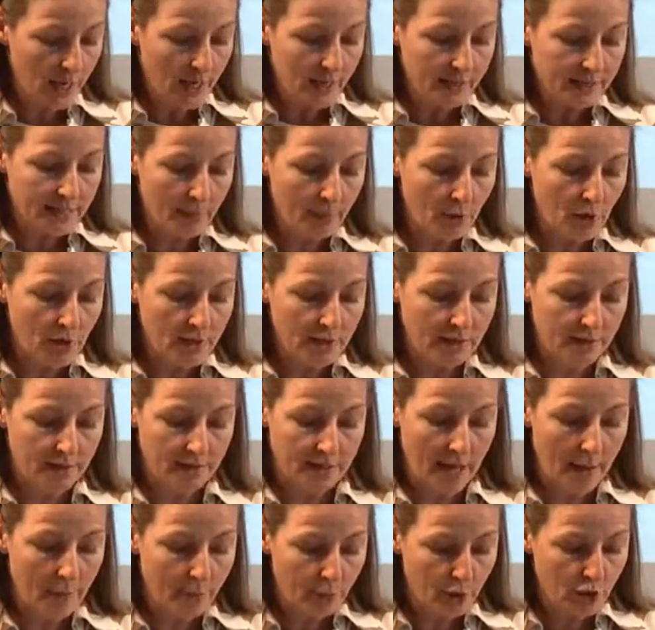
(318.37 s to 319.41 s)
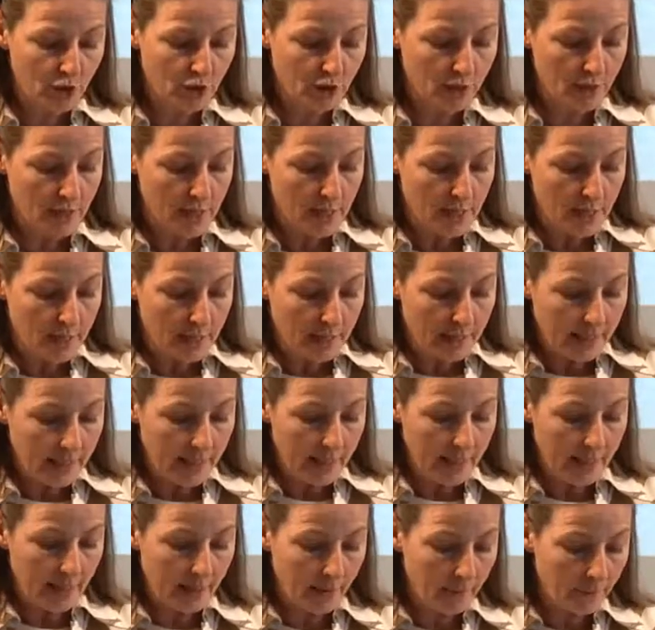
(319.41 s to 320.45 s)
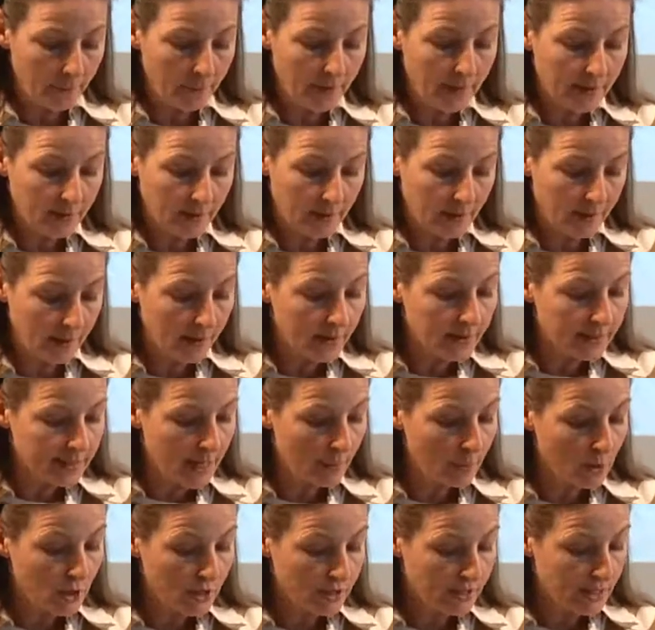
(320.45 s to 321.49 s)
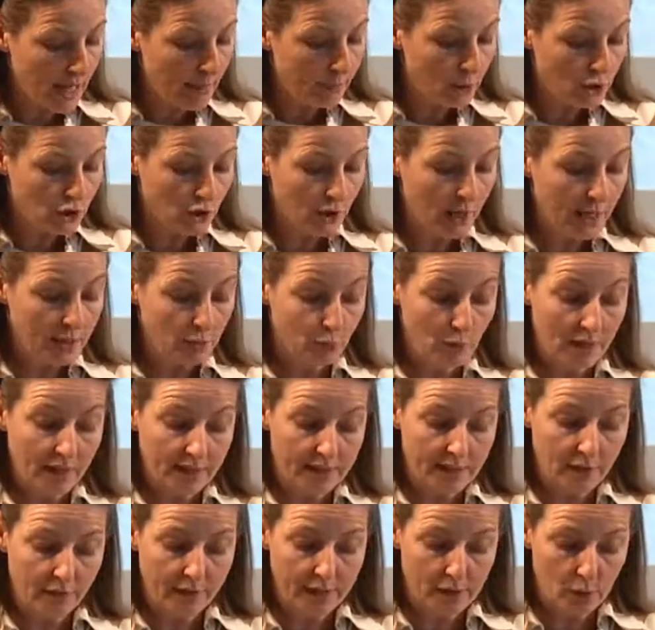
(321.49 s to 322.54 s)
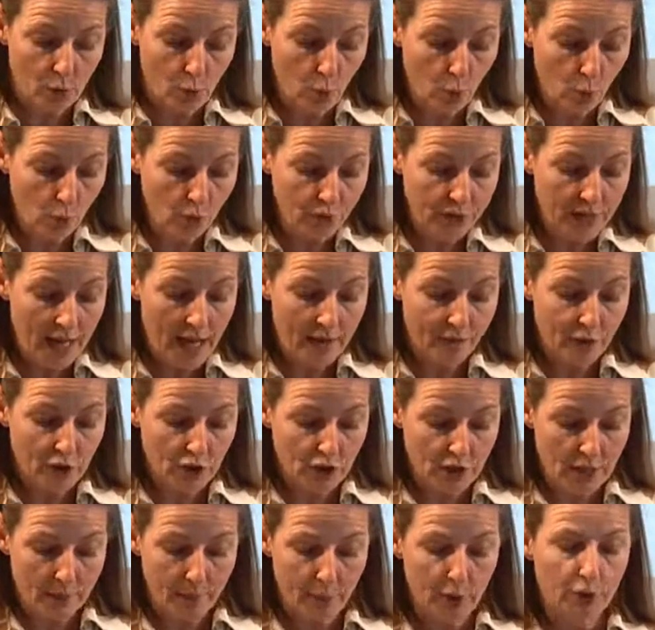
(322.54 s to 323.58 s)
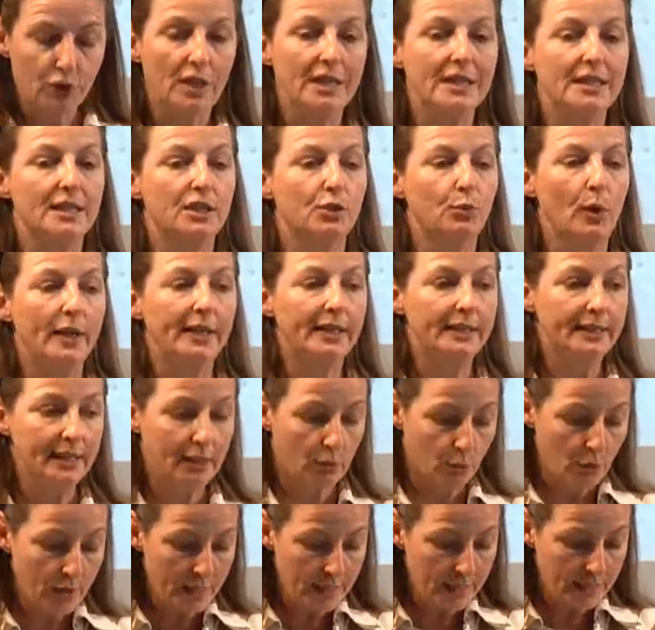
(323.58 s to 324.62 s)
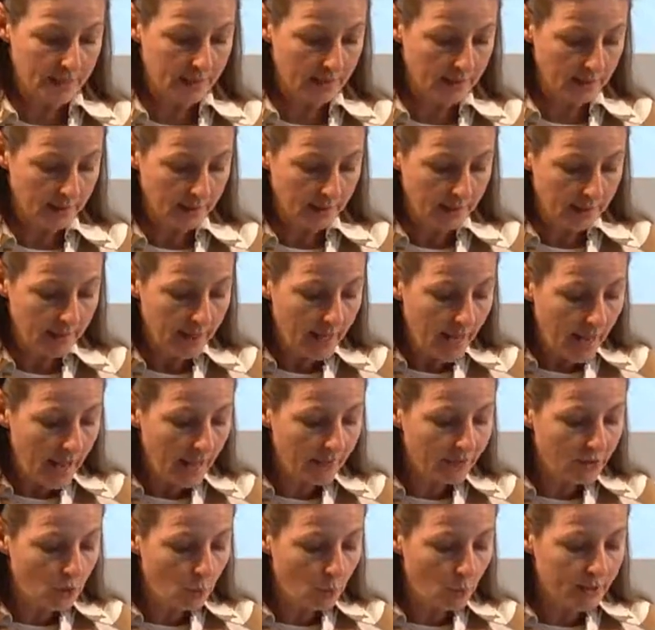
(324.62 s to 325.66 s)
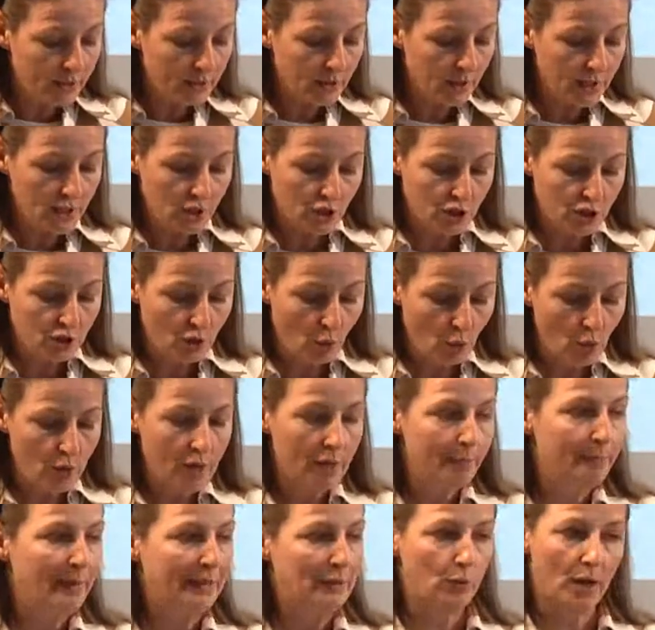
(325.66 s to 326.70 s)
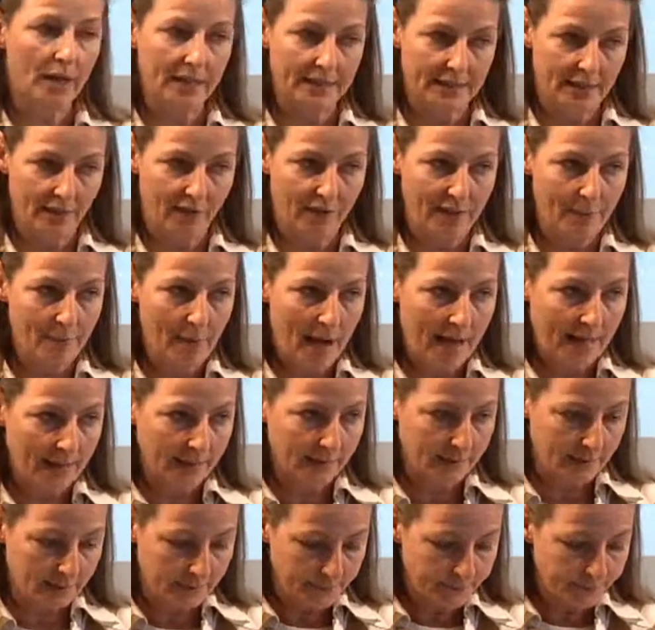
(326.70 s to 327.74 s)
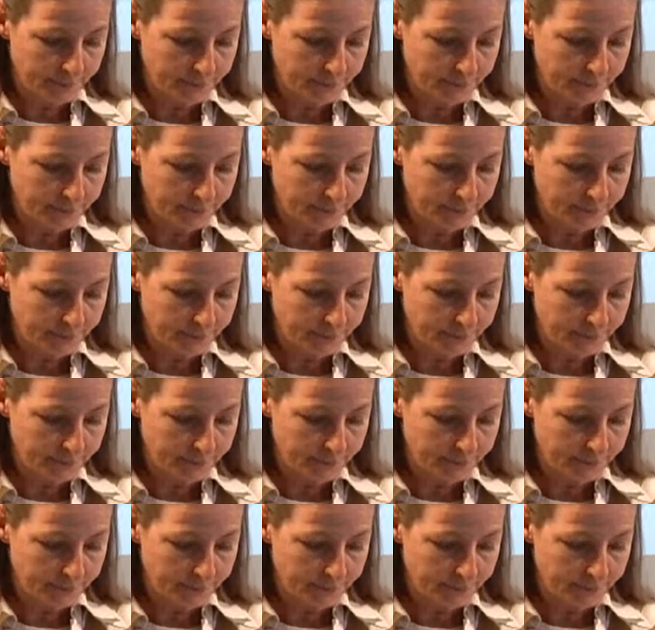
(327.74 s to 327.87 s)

Summer is temperature and relatively cool. The average temperature is 20 degrees. And the winter is snowy but relatively mild.